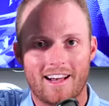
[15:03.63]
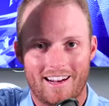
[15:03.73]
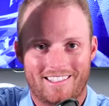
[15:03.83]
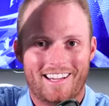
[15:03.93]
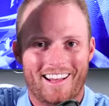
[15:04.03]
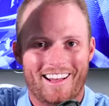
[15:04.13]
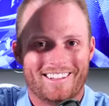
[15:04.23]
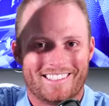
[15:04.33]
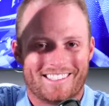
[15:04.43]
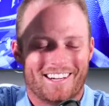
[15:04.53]
out of
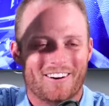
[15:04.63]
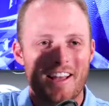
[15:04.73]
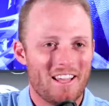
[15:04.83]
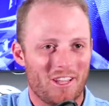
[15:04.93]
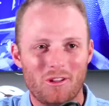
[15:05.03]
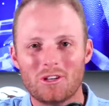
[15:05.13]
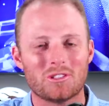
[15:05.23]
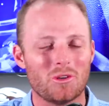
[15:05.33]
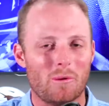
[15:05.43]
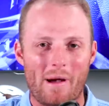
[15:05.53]
10. So you
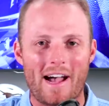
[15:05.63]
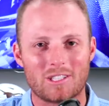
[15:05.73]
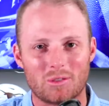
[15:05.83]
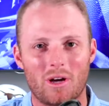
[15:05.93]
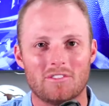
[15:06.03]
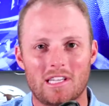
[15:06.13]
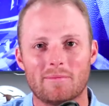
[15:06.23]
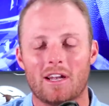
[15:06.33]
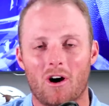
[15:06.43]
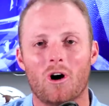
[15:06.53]
lose to a Pac-12
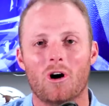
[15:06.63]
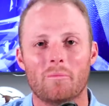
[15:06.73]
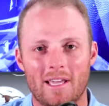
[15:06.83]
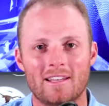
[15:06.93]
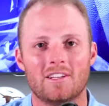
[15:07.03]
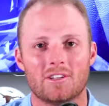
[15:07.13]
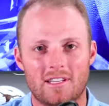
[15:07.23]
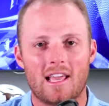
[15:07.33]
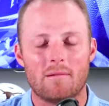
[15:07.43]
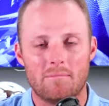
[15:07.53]
team at home in your
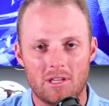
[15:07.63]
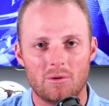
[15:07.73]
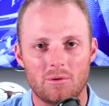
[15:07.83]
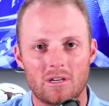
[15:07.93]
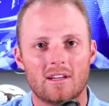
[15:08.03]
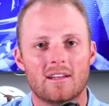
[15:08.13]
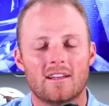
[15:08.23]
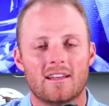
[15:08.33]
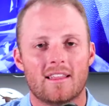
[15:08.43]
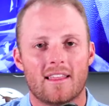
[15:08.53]
debut,
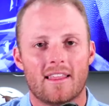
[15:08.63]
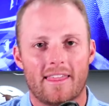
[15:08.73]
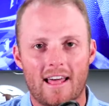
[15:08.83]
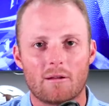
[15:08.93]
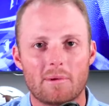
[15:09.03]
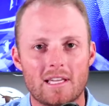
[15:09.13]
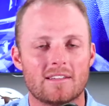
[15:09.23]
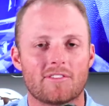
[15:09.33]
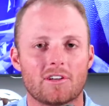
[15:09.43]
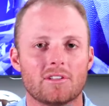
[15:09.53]
that'll be a
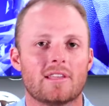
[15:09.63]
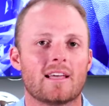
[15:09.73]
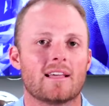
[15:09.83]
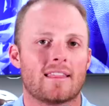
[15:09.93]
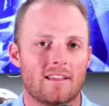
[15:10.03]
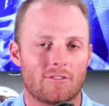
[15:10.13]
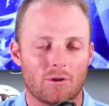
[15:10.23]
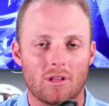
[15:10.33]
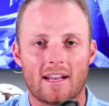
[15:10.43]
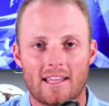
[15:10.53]
difficult thing, I think,
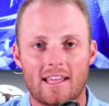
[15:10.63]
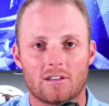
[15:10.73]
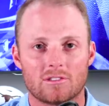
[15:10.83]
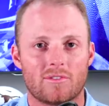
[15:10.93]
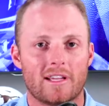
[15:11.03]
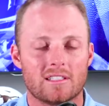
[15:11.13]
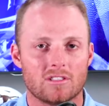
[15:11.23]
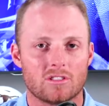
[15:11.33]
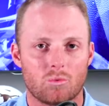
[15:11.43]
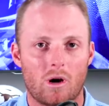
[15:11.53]
for a lot of Gators fans
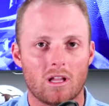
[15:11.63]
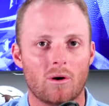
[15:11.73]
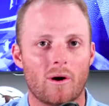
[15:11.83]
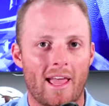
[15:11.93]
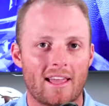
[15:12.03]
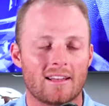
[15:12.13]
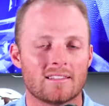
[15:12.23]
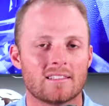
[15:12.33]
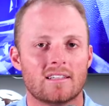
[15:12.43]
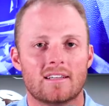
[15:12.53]
to swallow. And